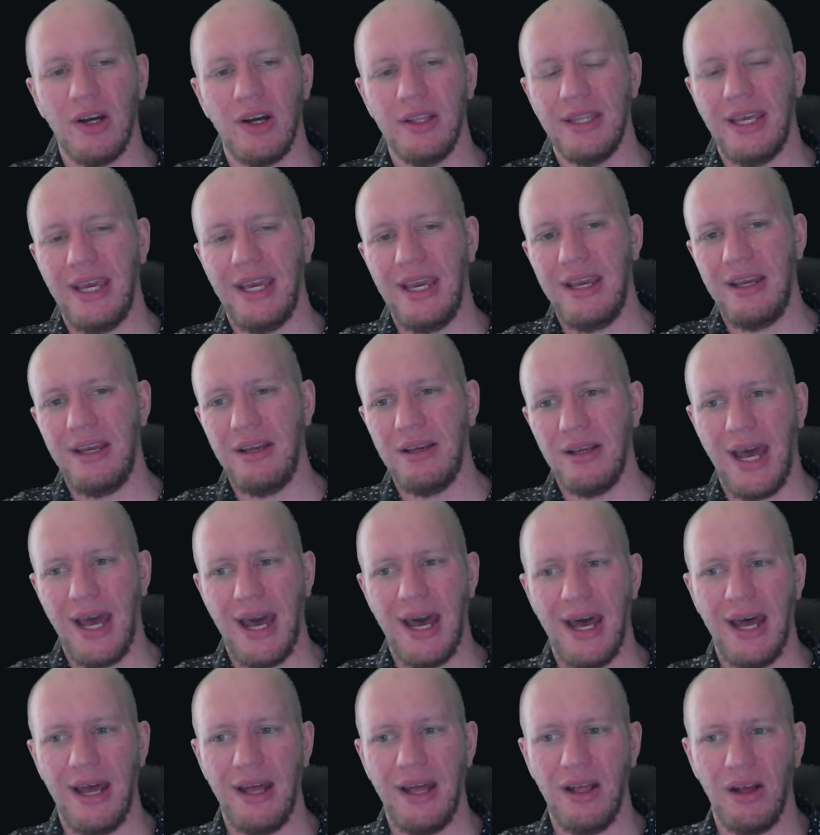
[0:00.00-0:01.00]
the
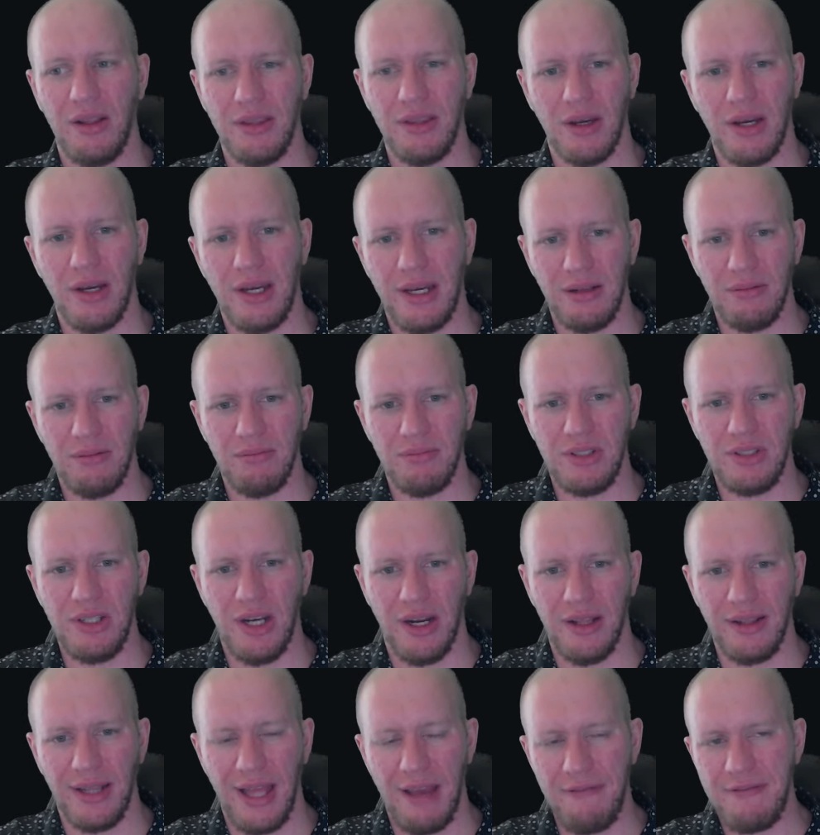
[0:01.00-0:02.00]

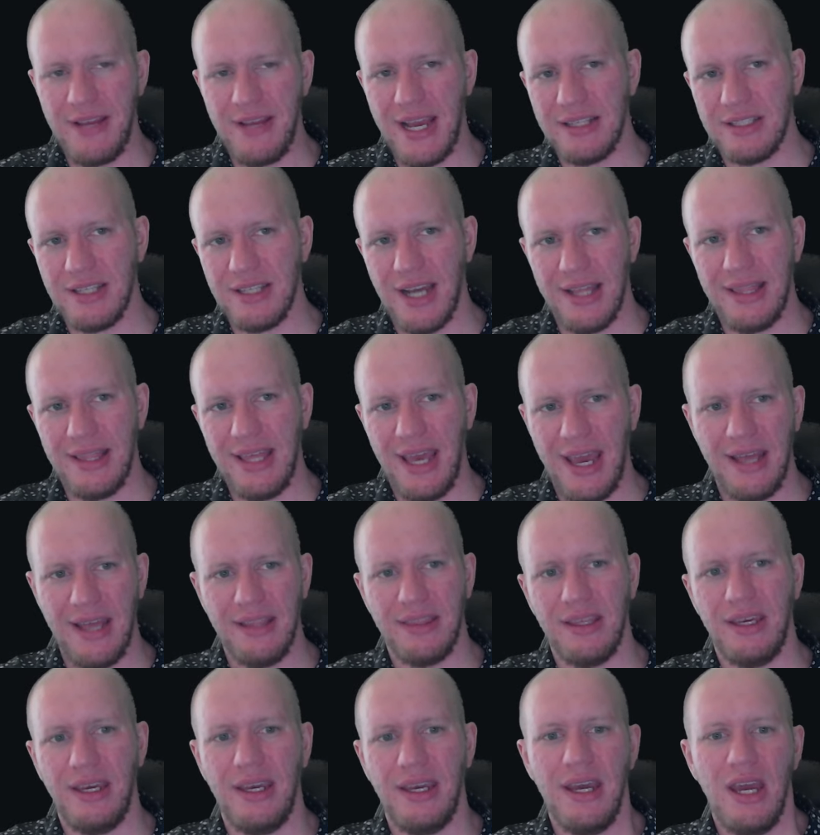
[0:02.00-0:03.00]
left hand side there,
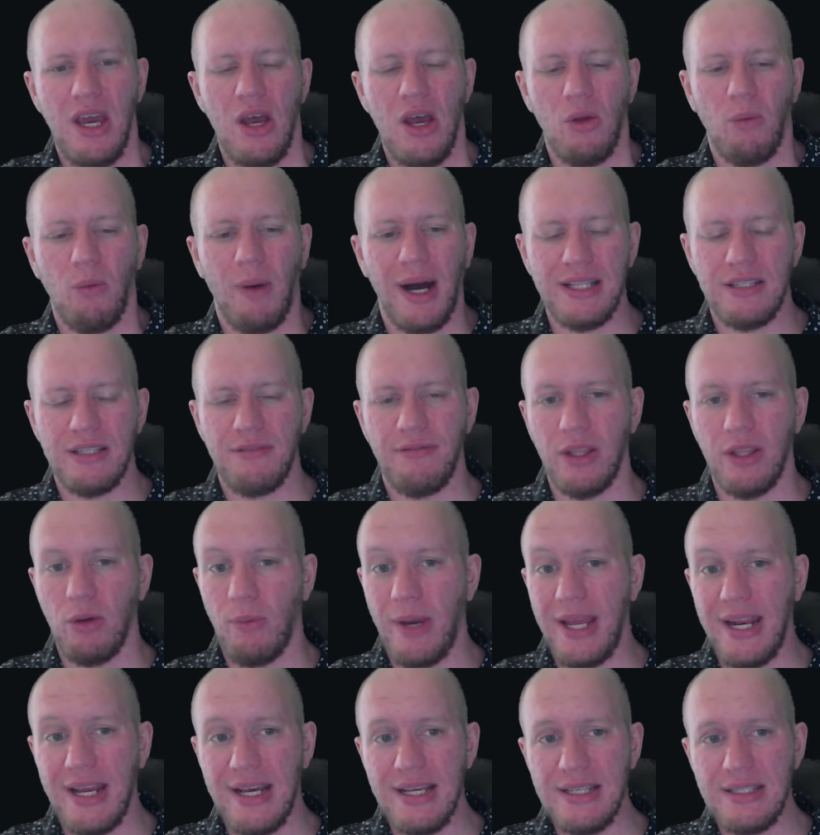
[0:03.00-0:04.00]
the ones for the
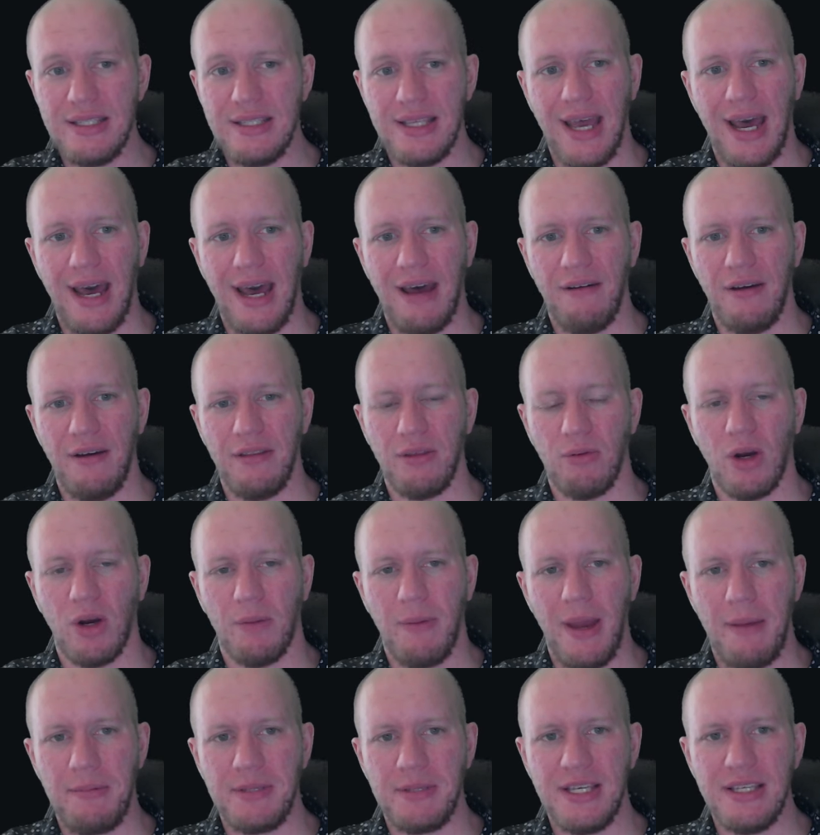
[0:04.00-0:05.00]
winners of the rock
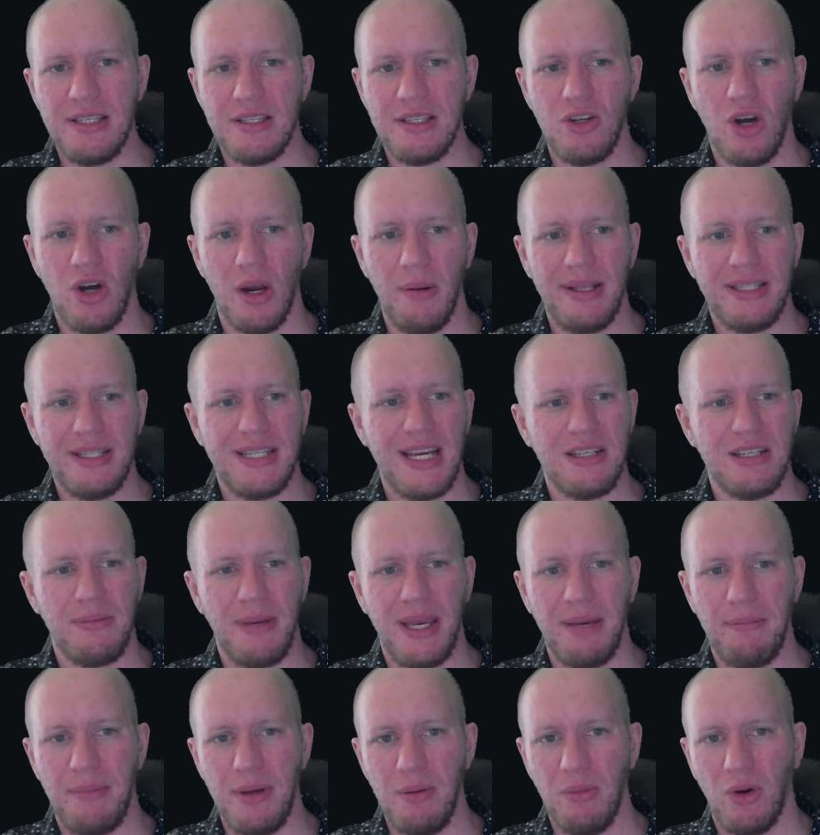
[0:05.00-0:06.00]
paper scissors tournament, tend to
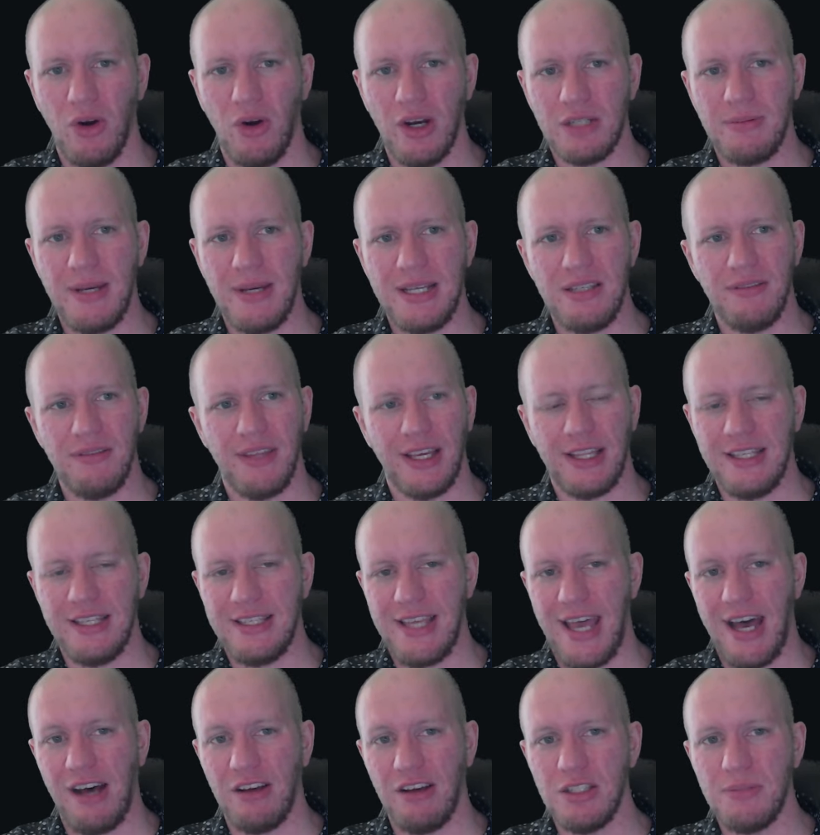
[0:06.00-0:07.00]
be a bit more expensive, like this
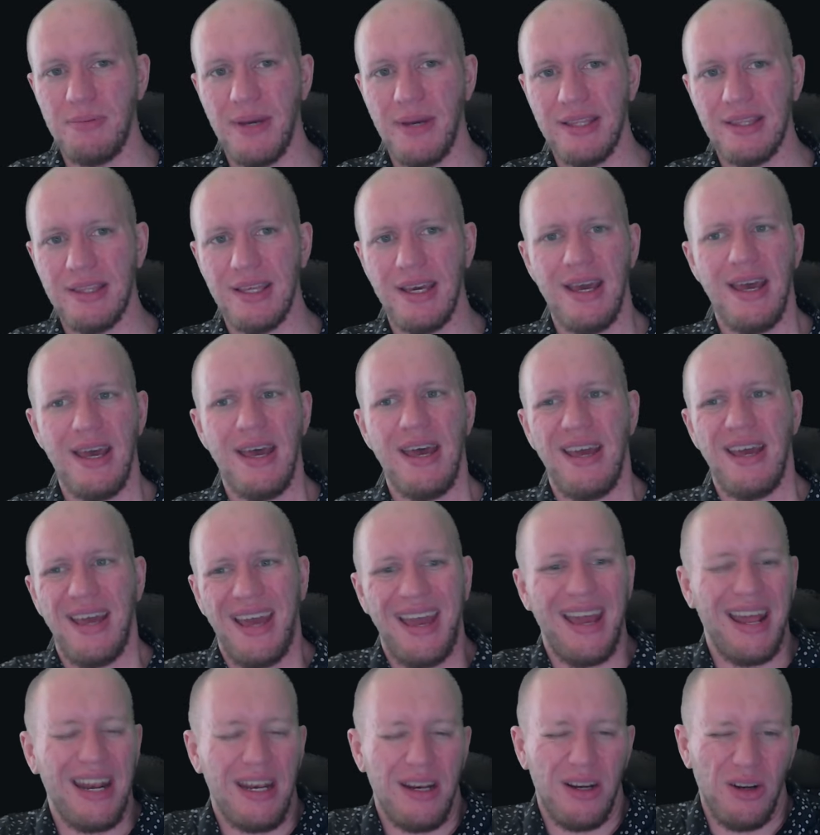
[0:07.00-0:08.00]
Elspeth,
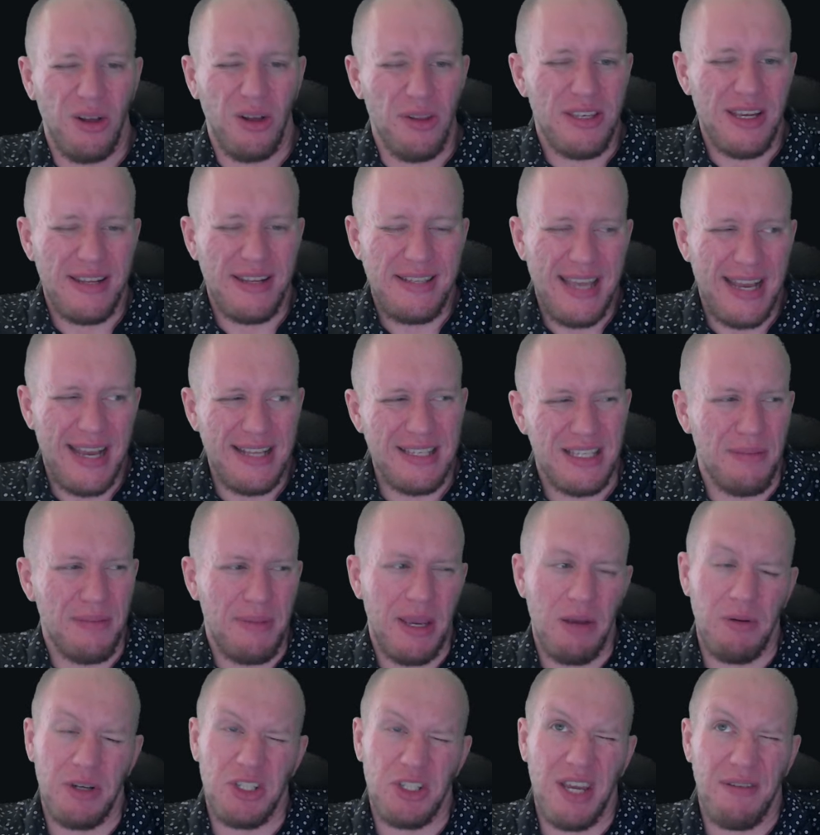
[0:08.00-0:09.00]
and it also tends to
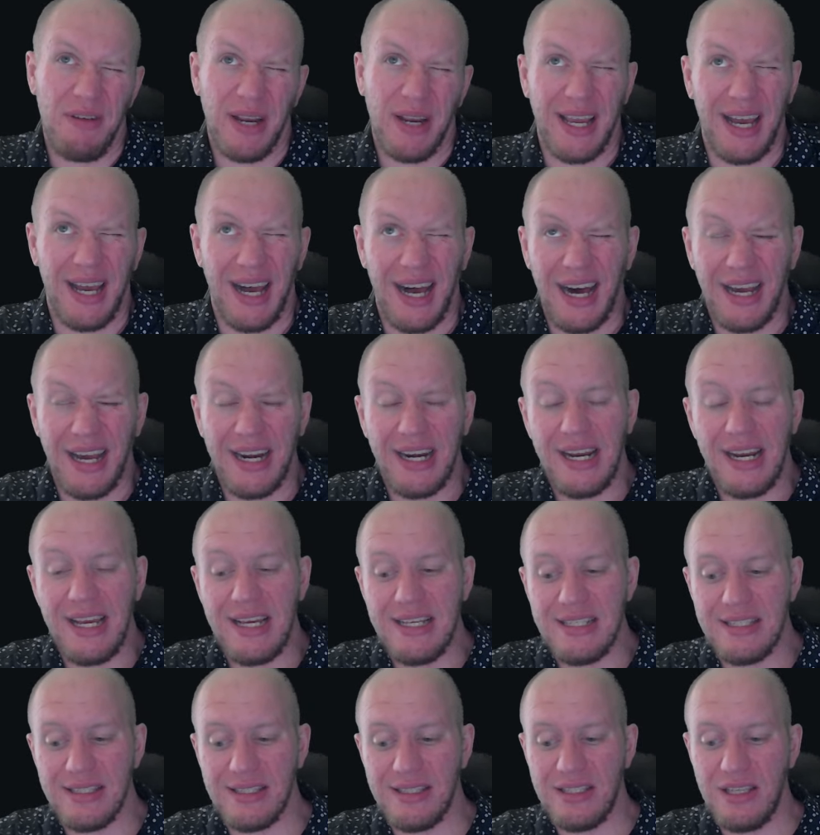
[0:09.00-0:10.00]
be whichever card it
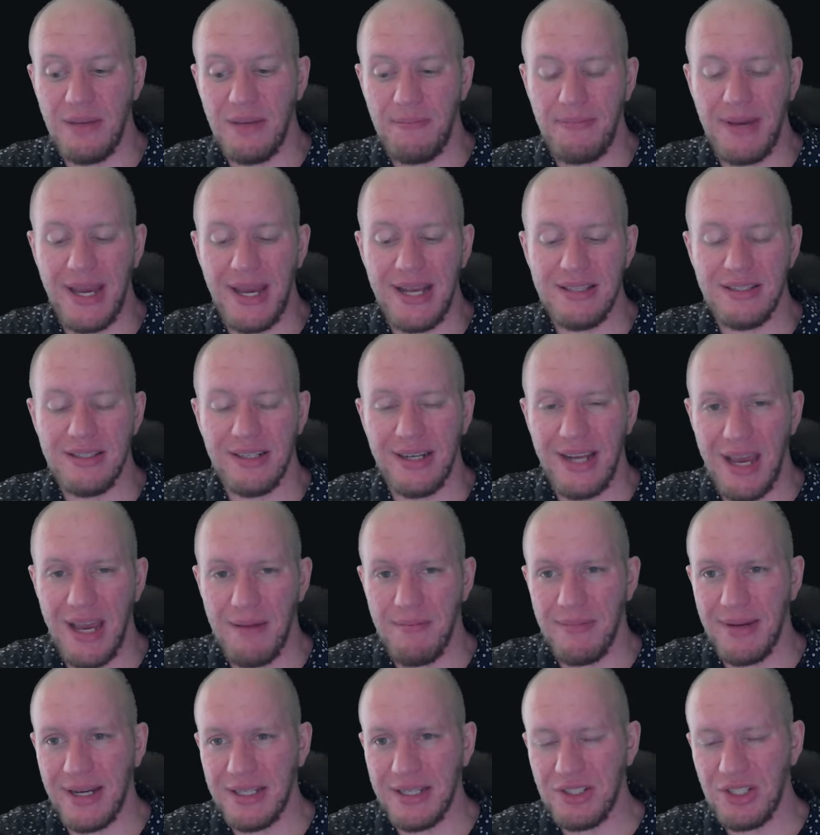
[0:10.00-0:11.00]
is, depends on how
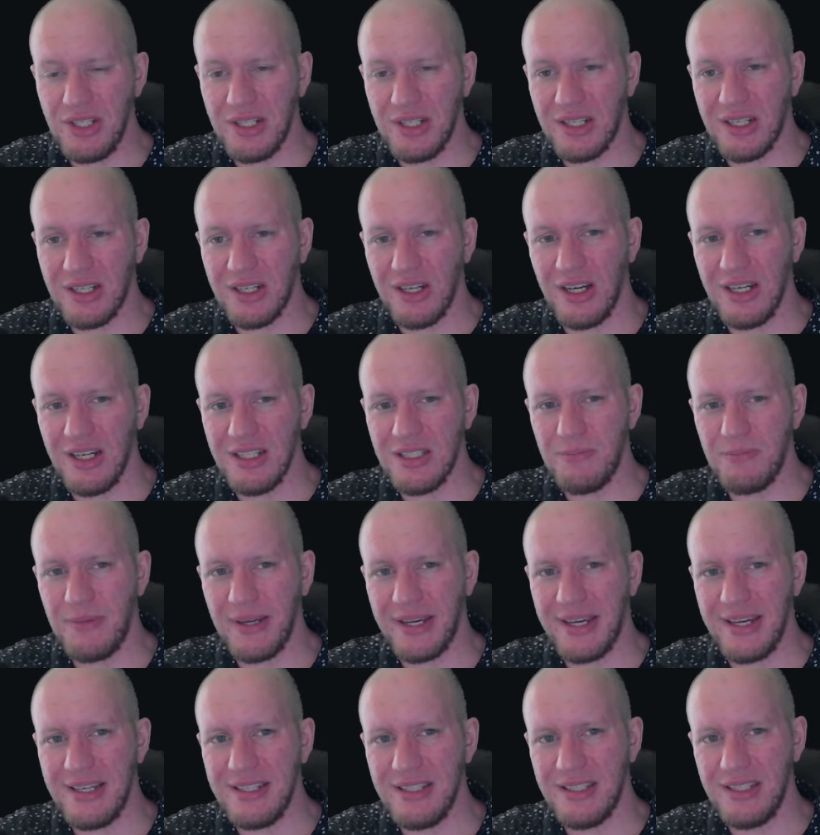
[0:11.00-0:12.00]
much it costs,
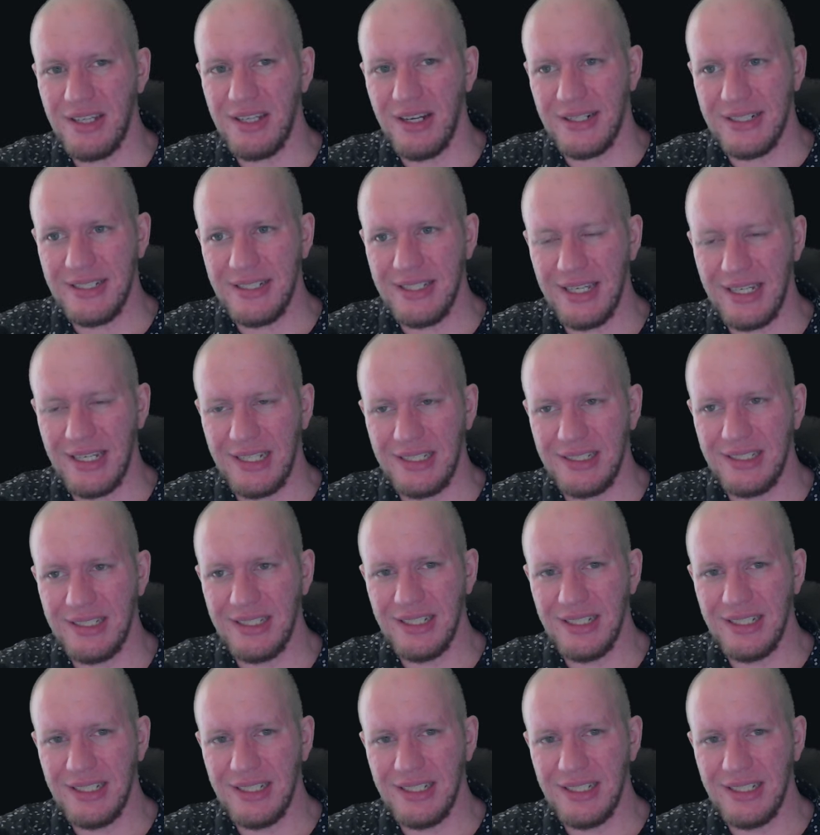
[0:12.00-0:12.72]
because the